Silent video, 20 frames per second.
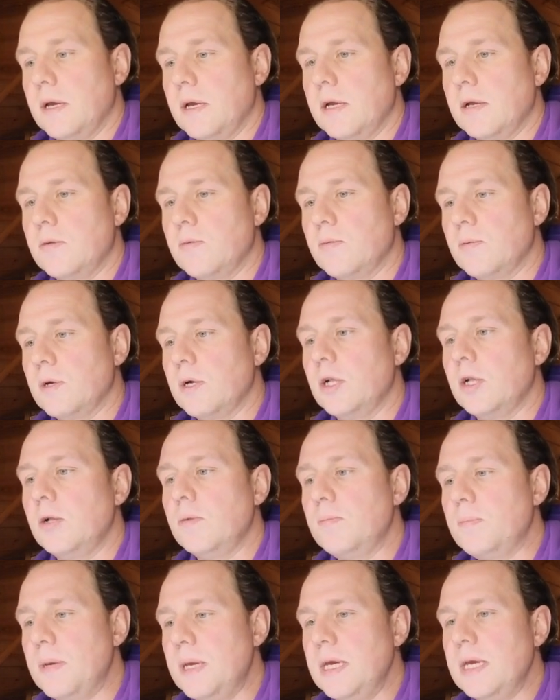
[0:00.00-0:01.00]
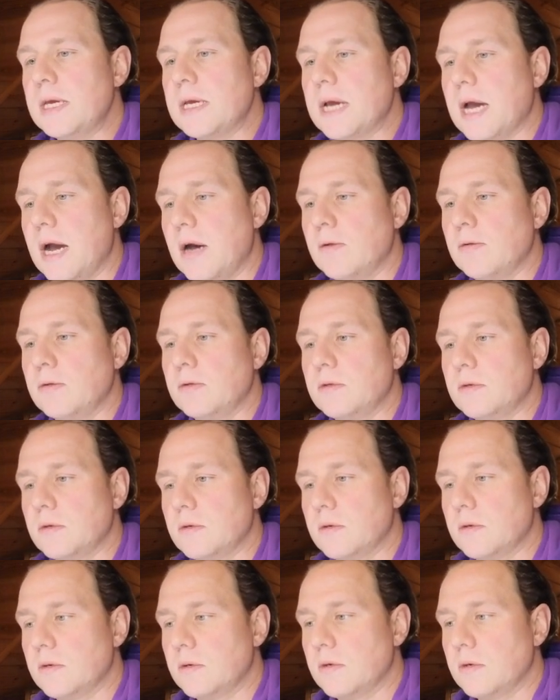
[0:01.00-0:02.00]
it will be
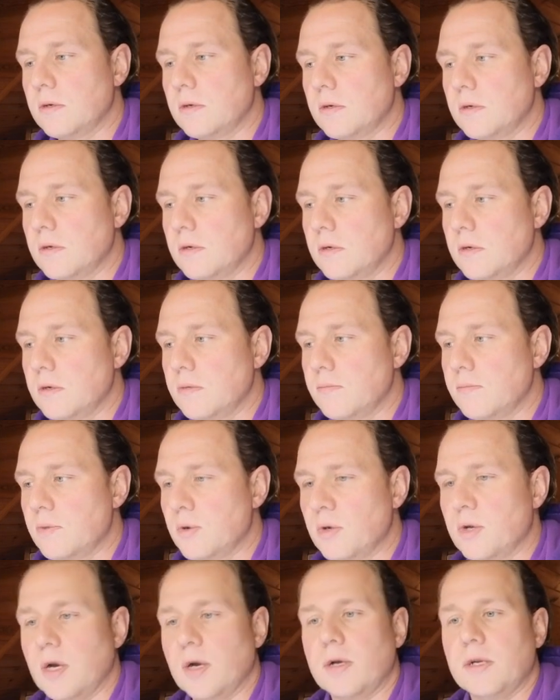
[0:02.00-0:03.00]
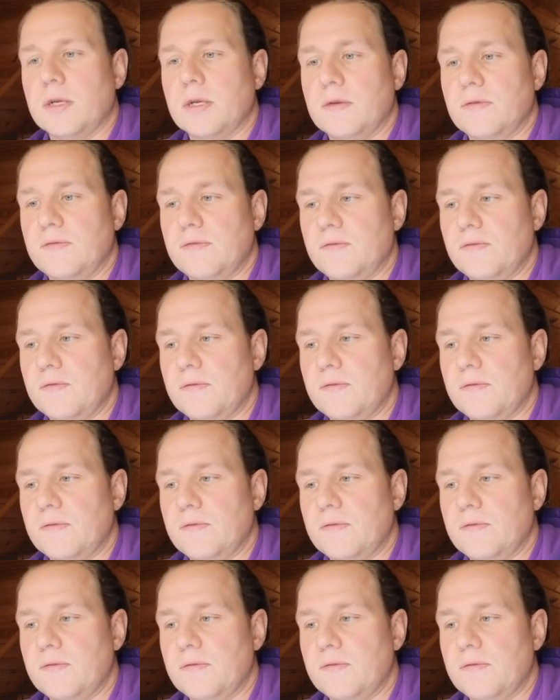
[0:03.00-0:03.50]
counterproductive.